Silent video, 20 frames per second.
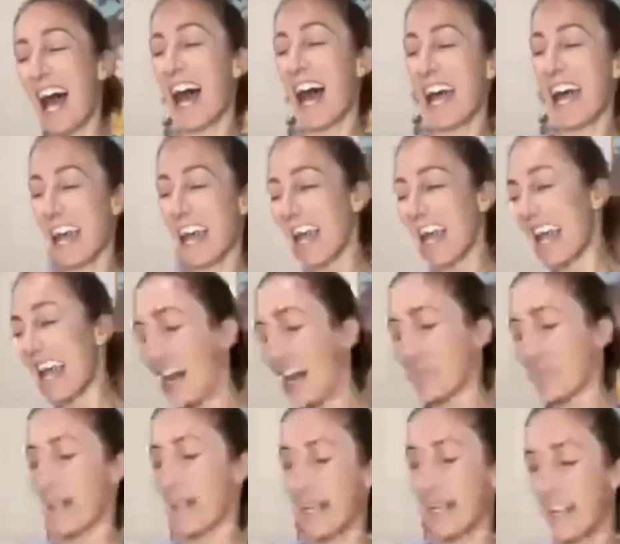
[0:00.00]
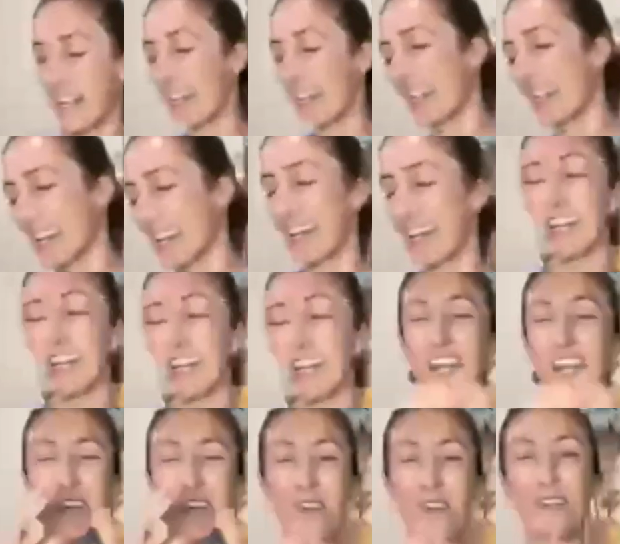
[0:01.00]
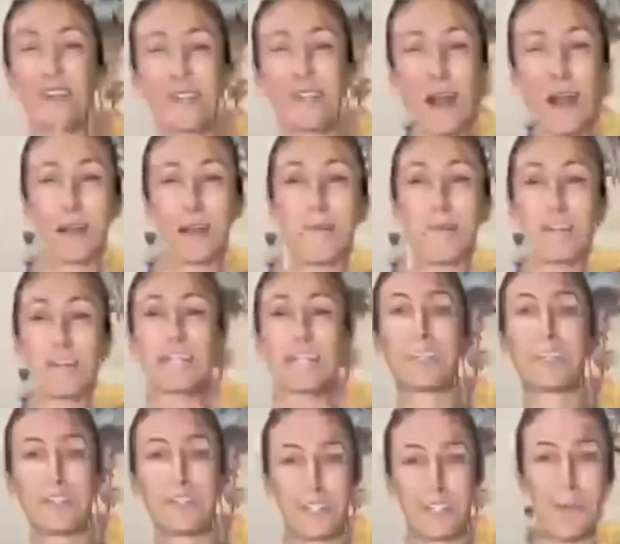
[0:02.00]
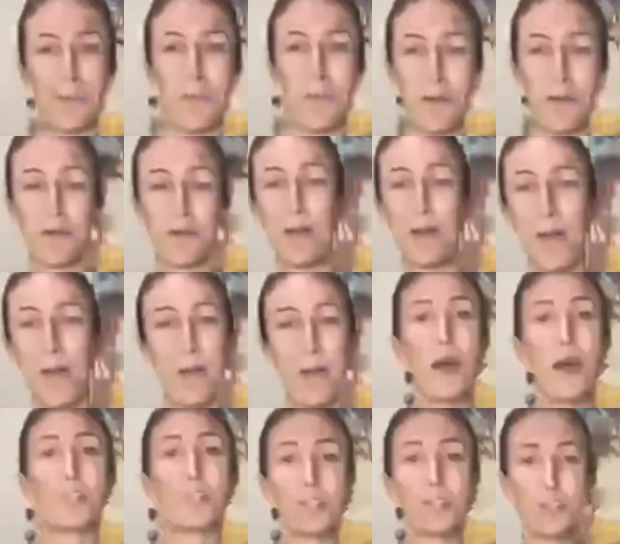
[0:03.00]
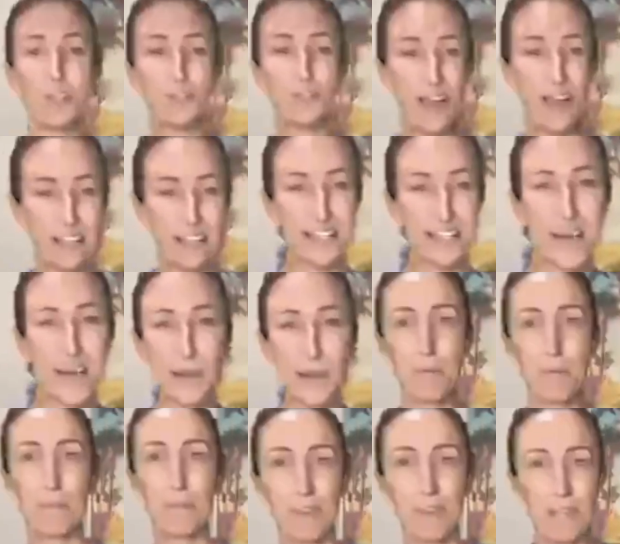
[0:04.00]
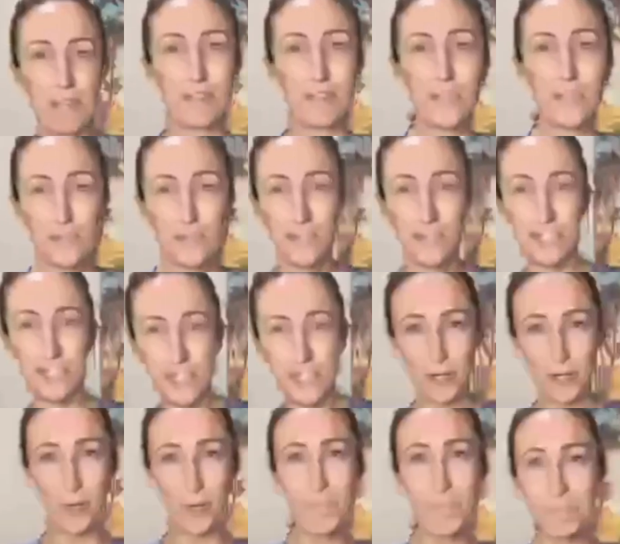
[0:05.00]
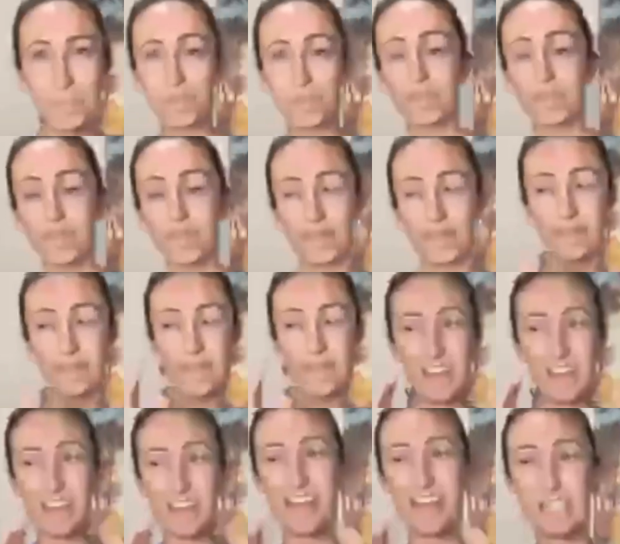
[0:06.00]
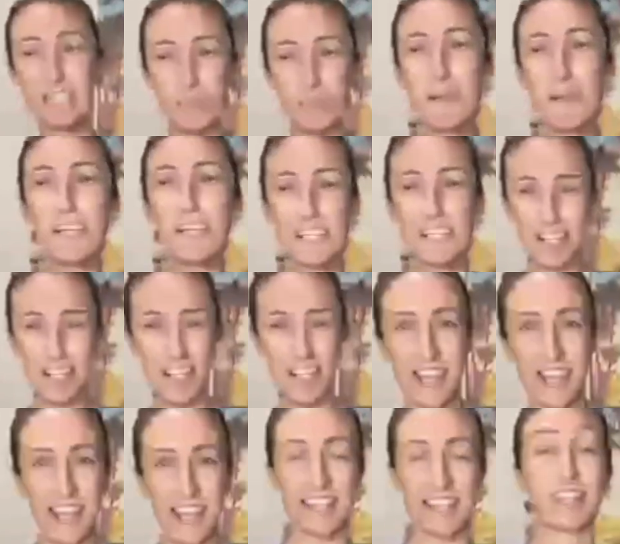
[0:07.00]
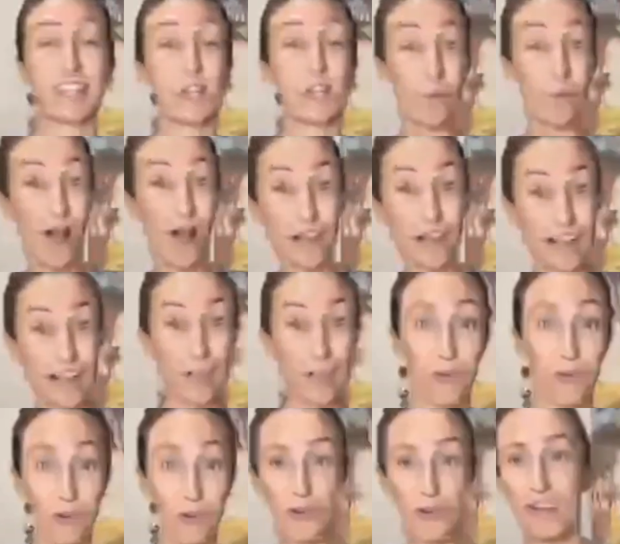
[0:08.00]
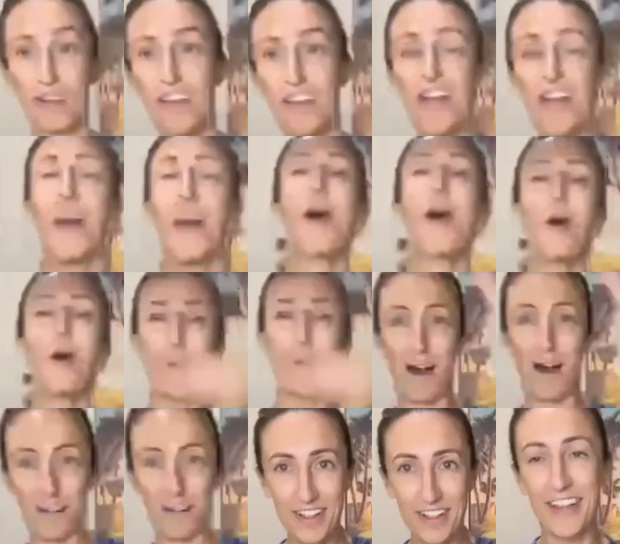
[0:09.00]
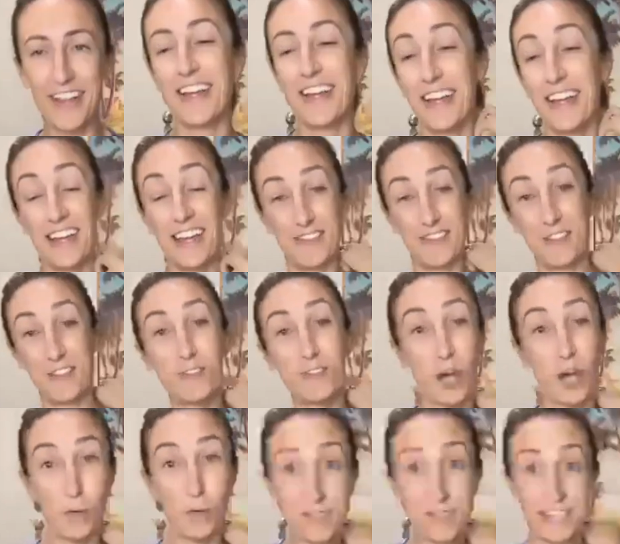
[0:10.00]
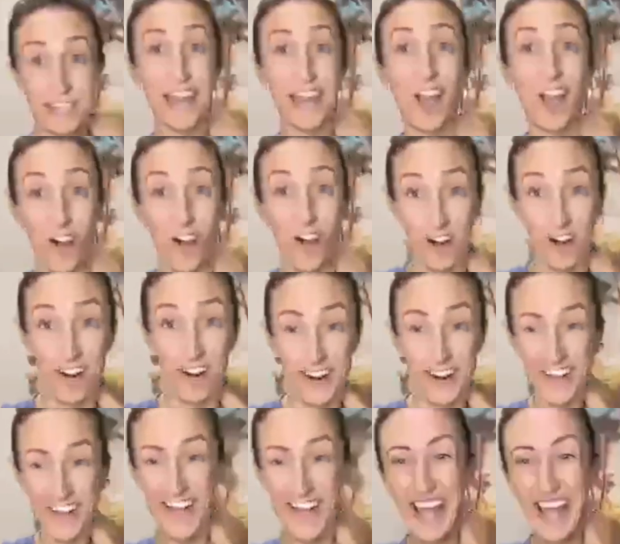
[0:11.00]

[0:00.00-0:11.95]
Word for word: I am going to talk about leadership. Don't you find that the people that you tune into, they speak to the things that they're walking through? Well, if you don't, they are.